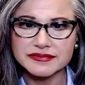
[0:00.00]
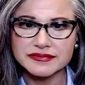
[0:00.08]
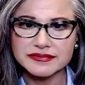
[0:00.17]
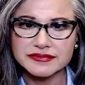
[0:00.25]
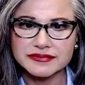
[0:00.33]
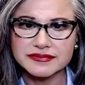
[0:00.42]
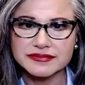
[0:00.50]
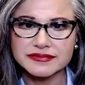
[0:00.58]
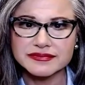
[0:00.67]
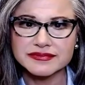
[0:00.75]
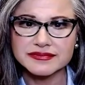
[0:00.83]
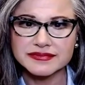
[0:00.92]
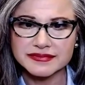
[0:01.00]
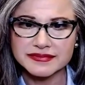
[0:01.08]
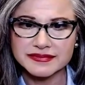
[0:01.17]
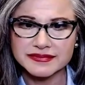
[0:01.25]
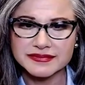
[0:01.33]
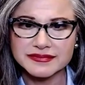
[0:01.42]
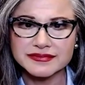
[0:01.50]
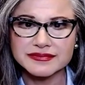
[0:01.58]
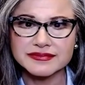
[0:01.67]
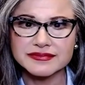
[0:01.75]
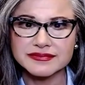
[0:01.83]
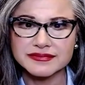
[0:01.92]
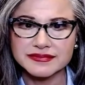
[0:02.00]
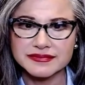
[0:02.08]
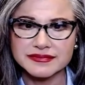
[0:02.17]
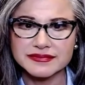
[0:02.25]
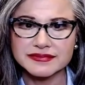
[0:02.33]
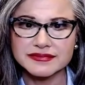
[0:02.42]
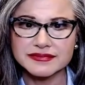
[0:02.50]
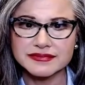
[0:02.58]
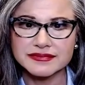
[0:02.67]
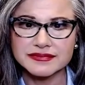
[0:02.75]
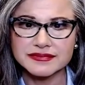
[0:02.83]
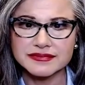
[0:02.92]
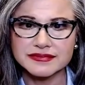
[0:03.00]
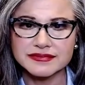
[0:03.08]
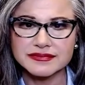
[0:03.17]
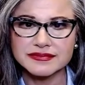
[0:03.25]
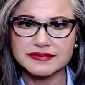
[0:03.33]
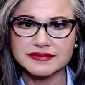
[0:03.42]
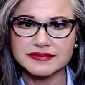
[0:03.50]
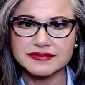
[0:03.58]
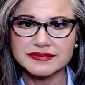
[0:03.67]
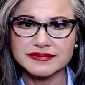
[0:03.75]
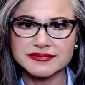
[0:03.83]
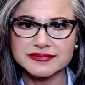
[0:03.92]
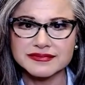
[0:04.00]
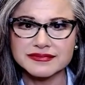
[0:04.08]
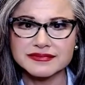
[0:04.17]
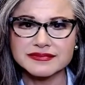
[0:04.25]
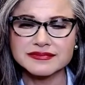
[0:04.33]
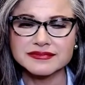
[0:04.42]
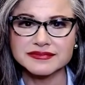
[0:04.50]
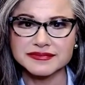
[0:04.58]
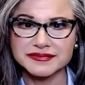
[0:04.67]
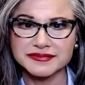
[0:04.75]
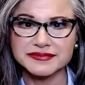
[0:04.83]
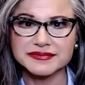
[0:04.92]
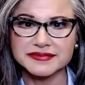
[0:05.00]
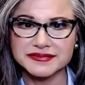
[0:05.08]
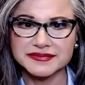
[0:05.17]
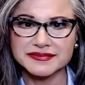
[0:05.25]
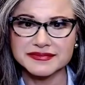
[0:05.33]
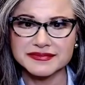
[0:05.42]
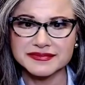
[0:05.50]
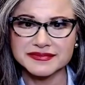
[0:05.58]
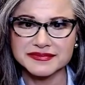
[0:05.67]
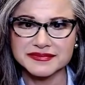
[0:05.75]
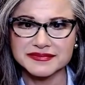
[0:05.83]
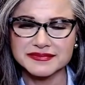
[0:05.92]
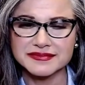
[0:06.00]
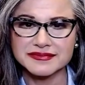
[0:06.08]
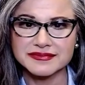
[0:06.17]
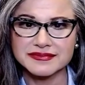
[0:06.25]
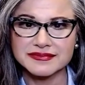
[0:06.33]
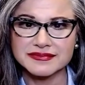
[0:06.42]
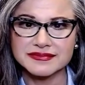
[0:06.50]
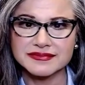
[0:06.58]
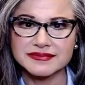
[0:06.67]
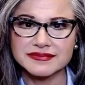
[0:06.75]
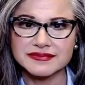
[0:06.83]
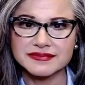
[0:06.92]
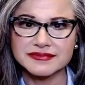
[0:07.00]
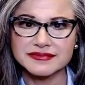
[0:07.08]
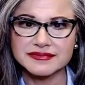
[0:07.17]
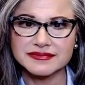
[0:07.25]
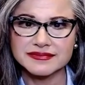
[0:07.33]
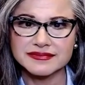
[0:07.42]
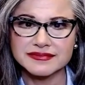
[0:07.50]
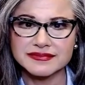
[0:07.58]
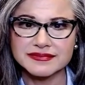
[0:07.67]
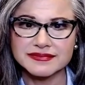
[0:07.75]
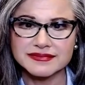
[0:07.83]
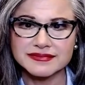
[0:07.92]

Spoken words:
(silent)